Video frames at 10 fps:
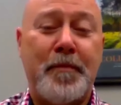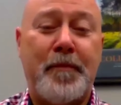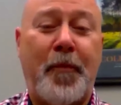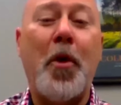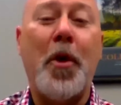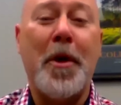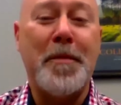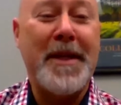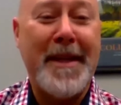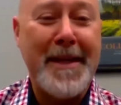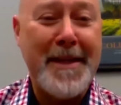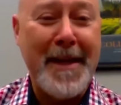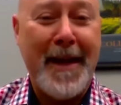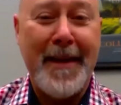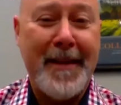forms and things
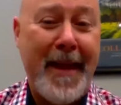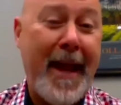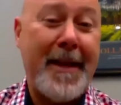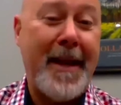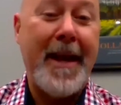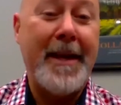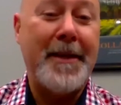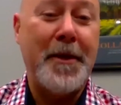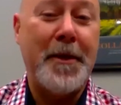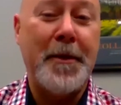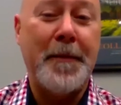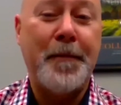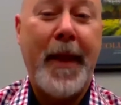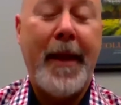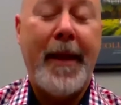like that I hate to do.
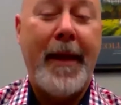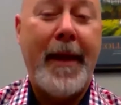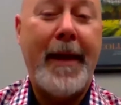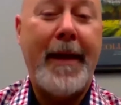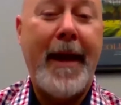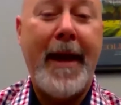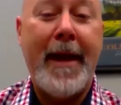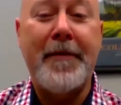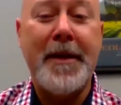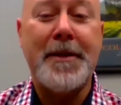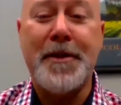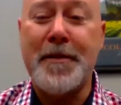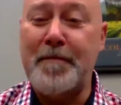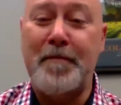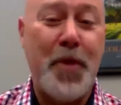And out of this
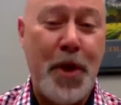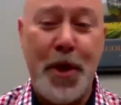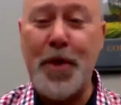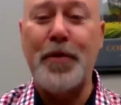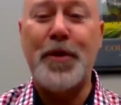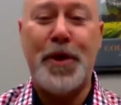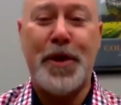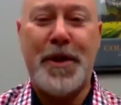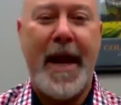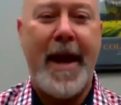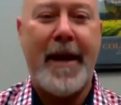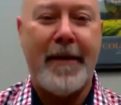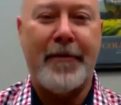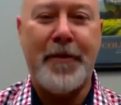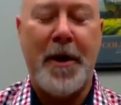huge stack
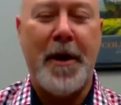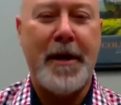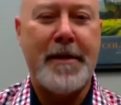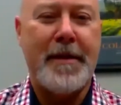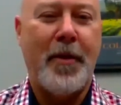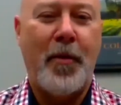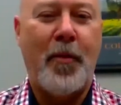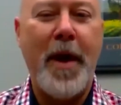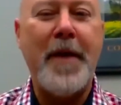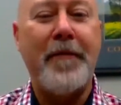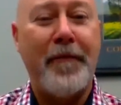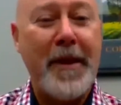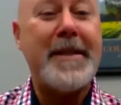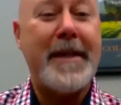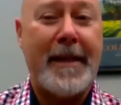of cards, one
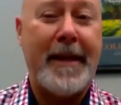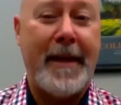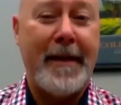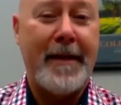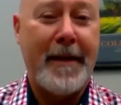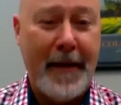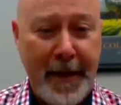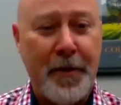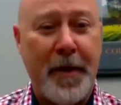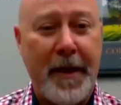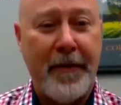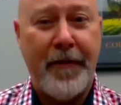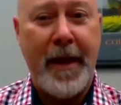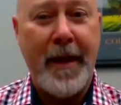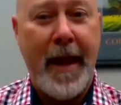physically, literally
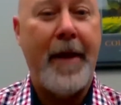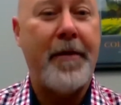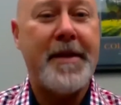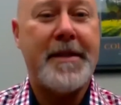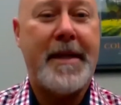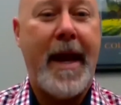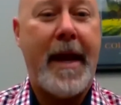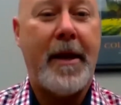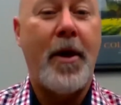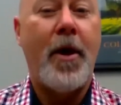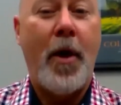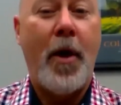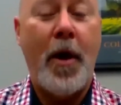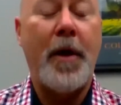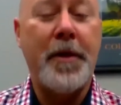fell out of the stack
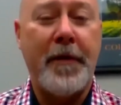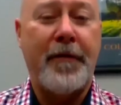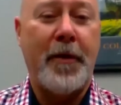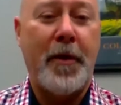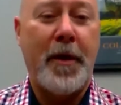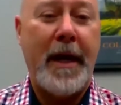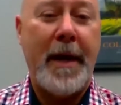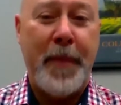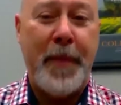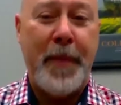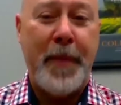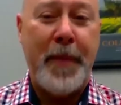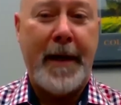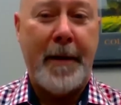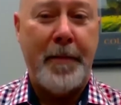onto the floor, and I
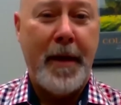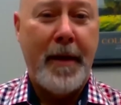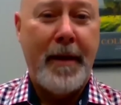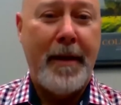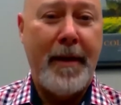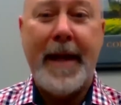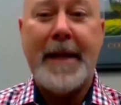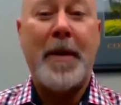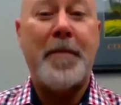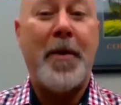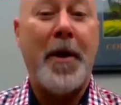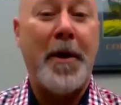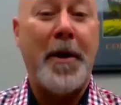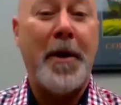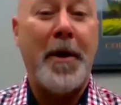picked it up. And that's my
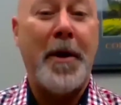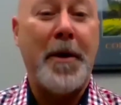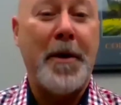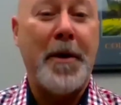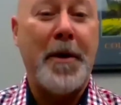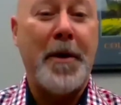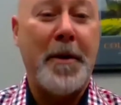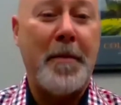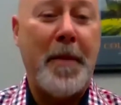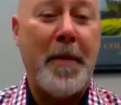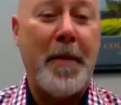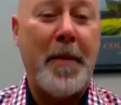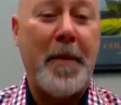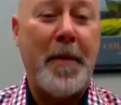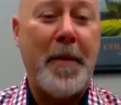partner. My
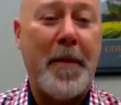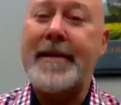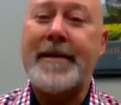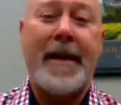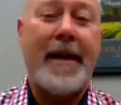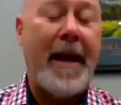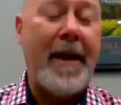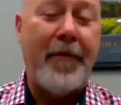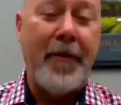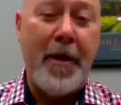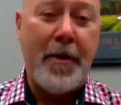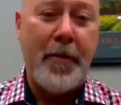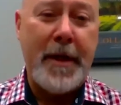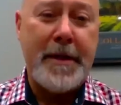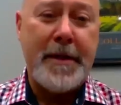partner is Bruce Mullen,
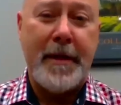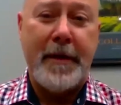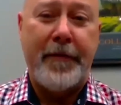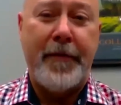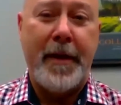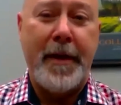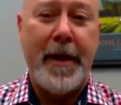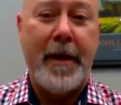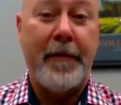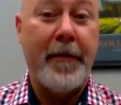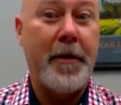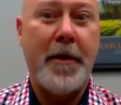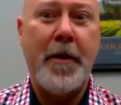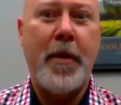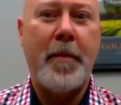is a lifelong resident of
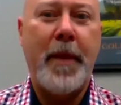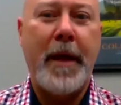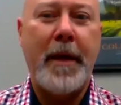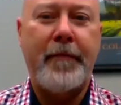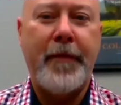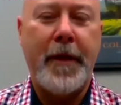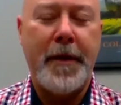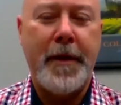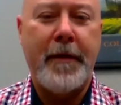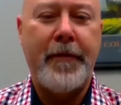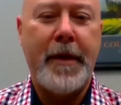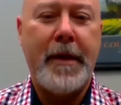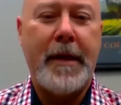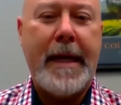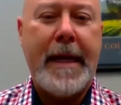Philadelphia, nowhere but
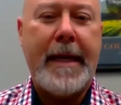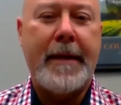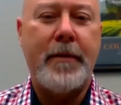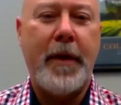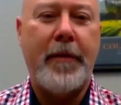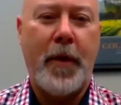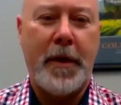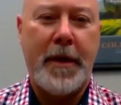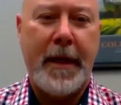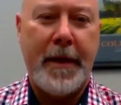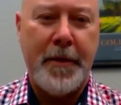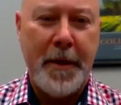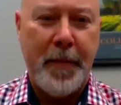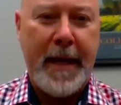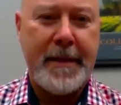Philadelphia. And we have worked together in the
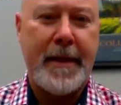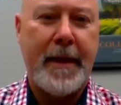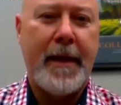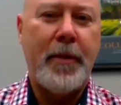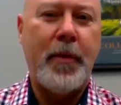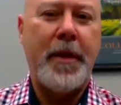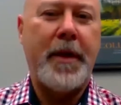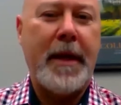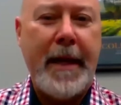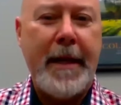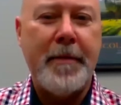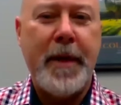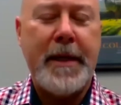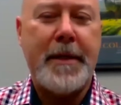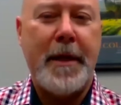past with a Canadian-based
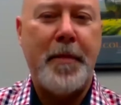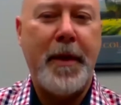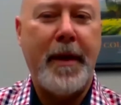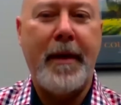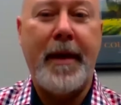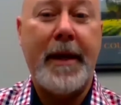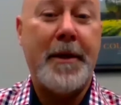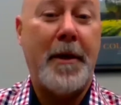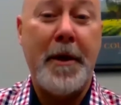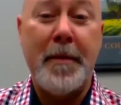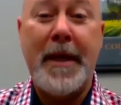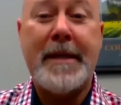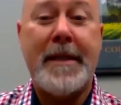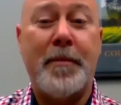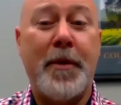company. And I called him and I
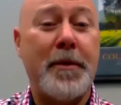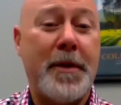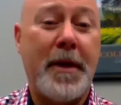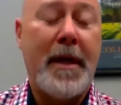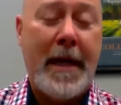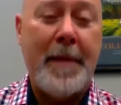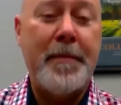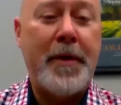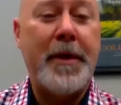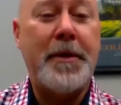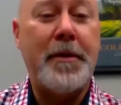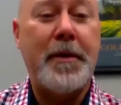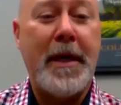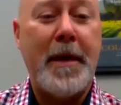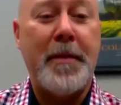said, Bruce, I'm building 2
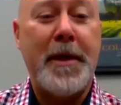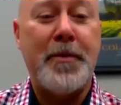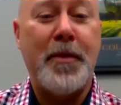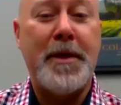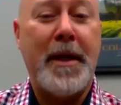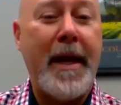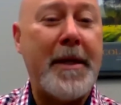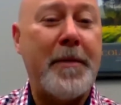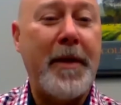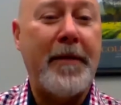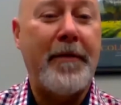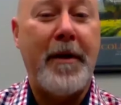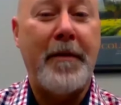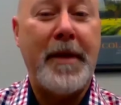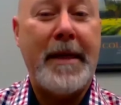companies. Would you like to be
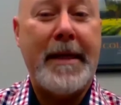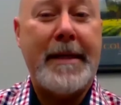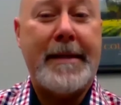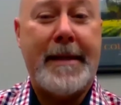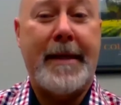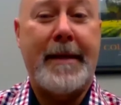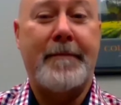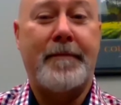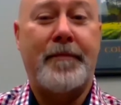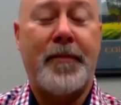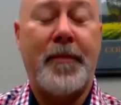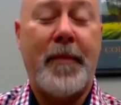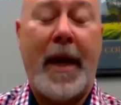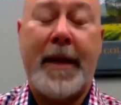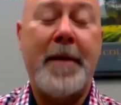involved? And he said, I
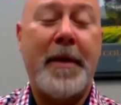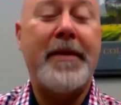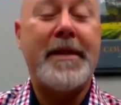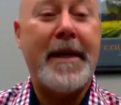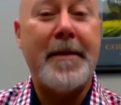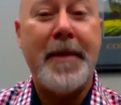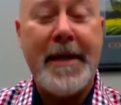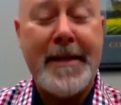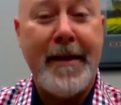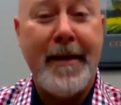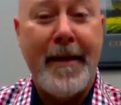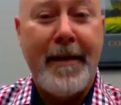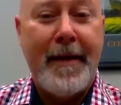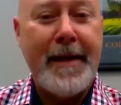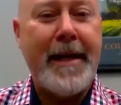can't believe he said it, but he said,
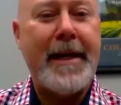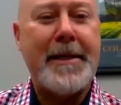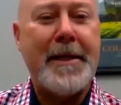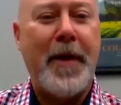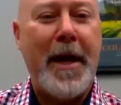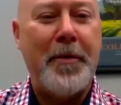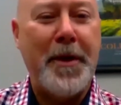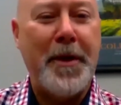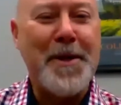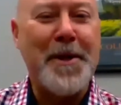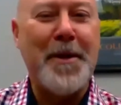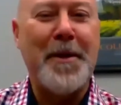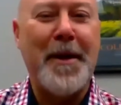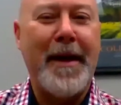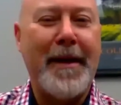I can't see why I wouldn't.
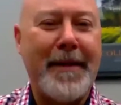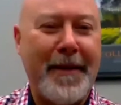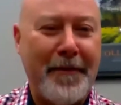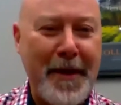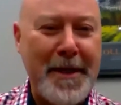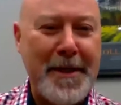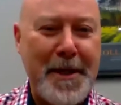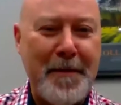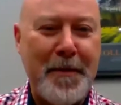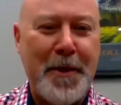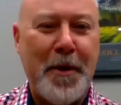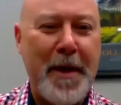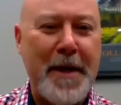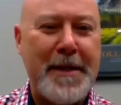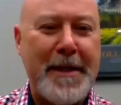So I convinced
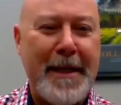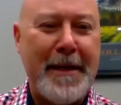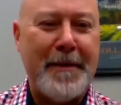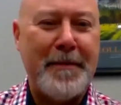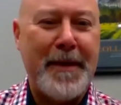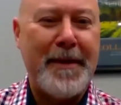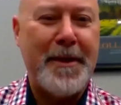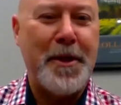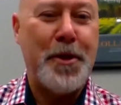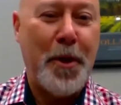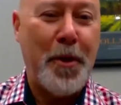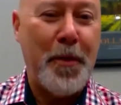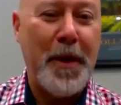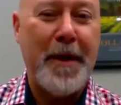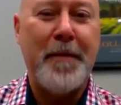him, coerced him, and
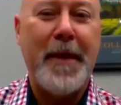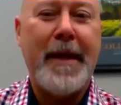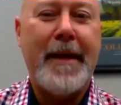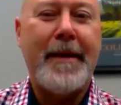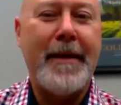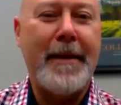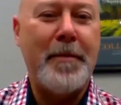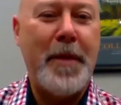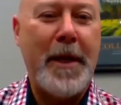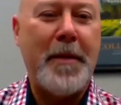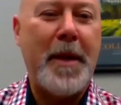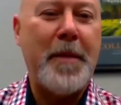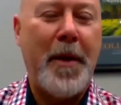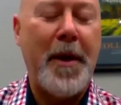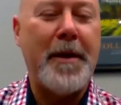cajoled him into
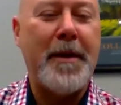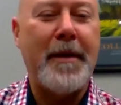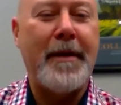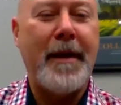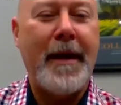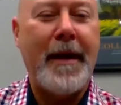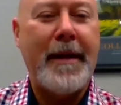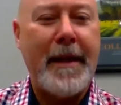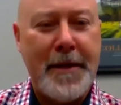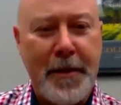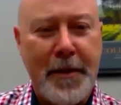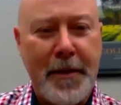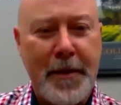being my partner. And that's who